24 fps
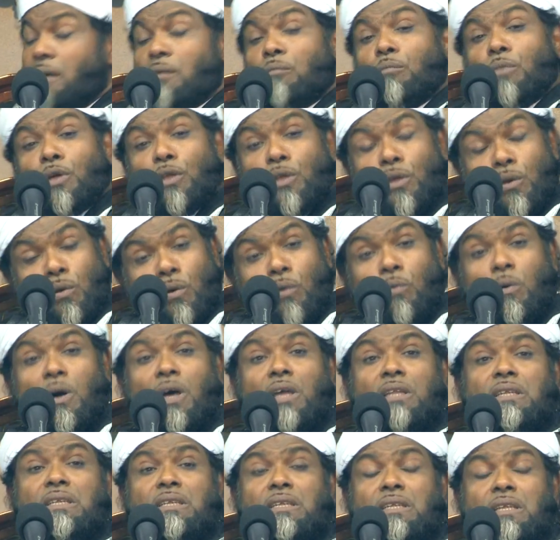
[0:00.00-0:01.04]
But you know
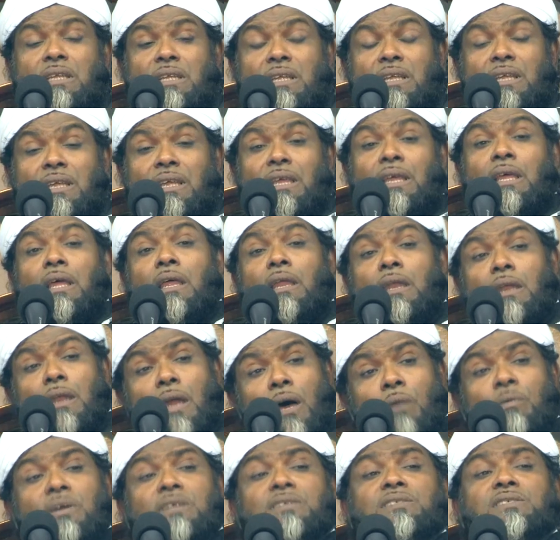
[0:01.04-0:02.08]
what? Now his